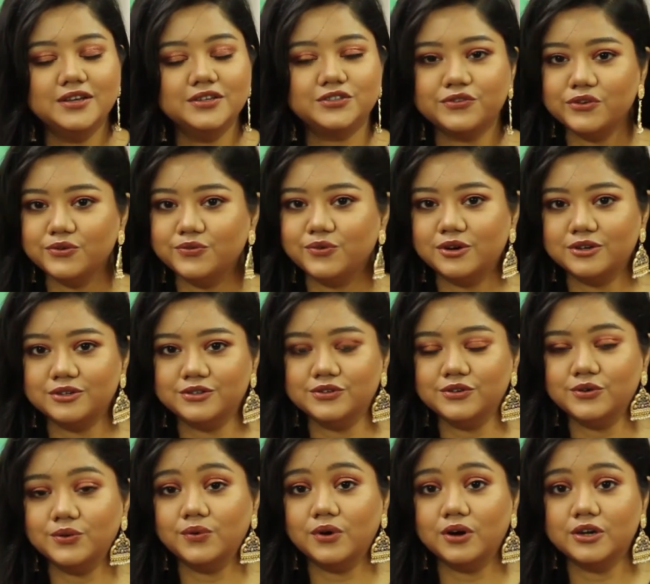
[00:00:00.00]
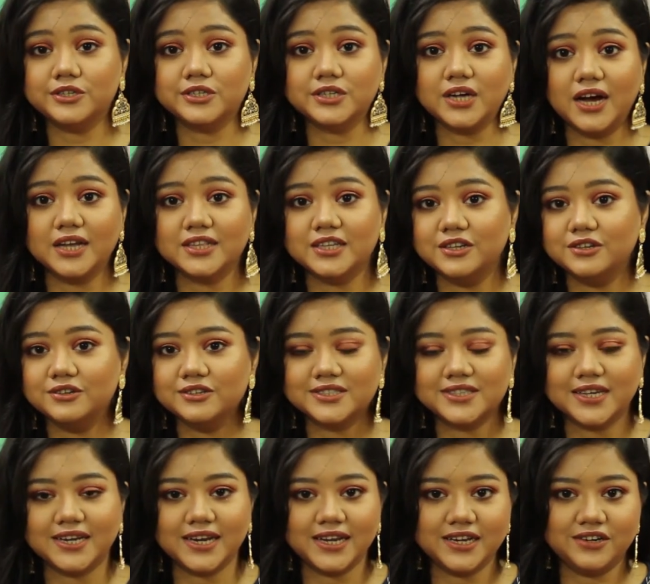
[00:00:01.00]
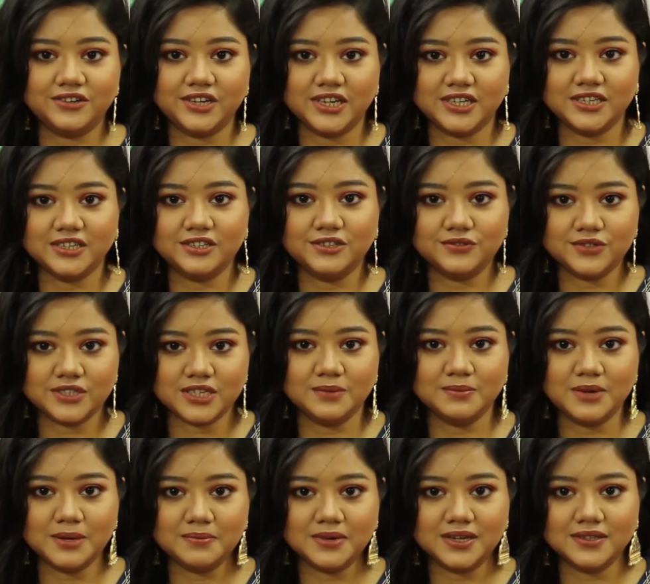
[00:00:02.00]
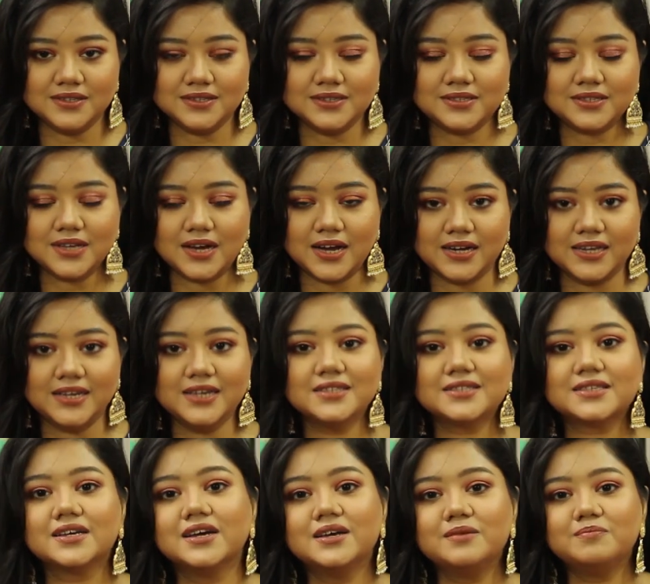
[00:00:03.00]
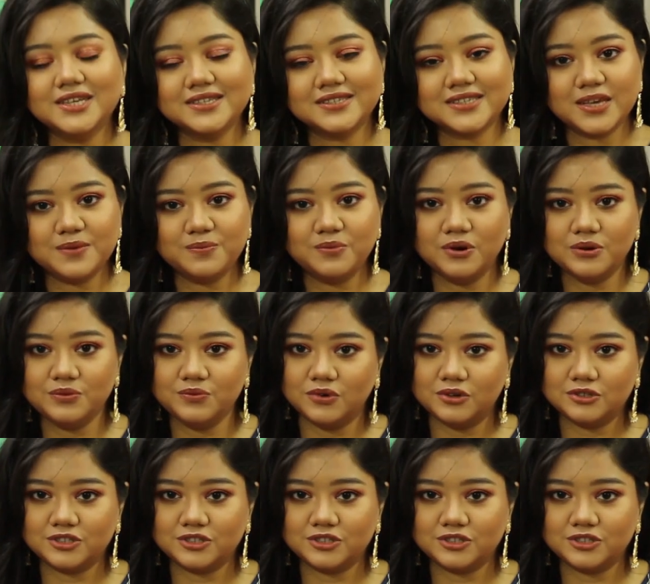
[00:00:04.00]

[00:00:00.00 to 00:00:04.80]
So if you want to know what are the looks that I created using my mother's sarees, please keep on